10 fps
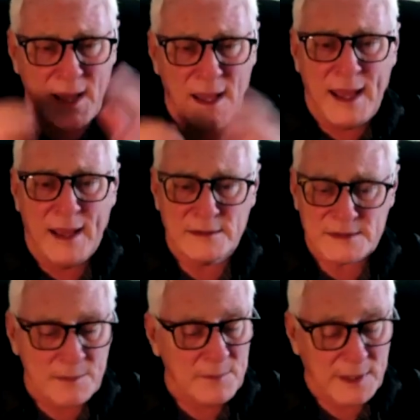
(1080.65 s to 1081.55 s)
and
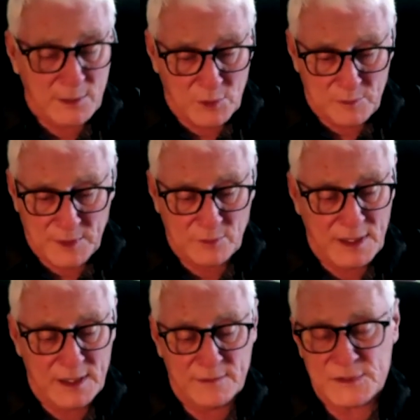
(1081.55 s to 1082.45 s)
somebody would be
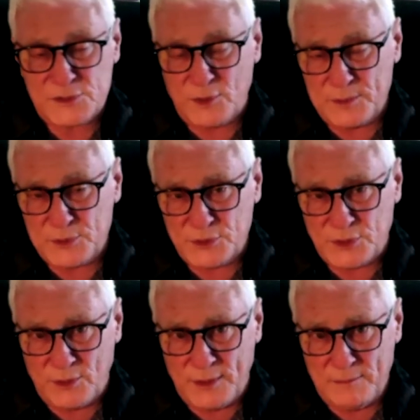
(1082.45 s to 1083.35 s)
reading the scripture
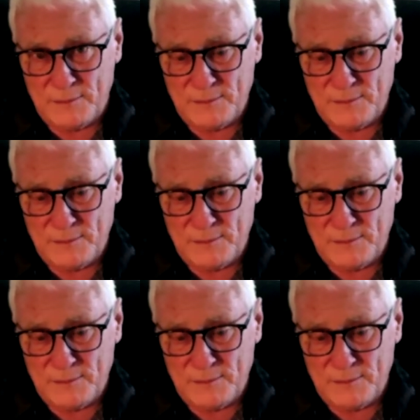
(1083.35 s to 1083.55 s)
to him,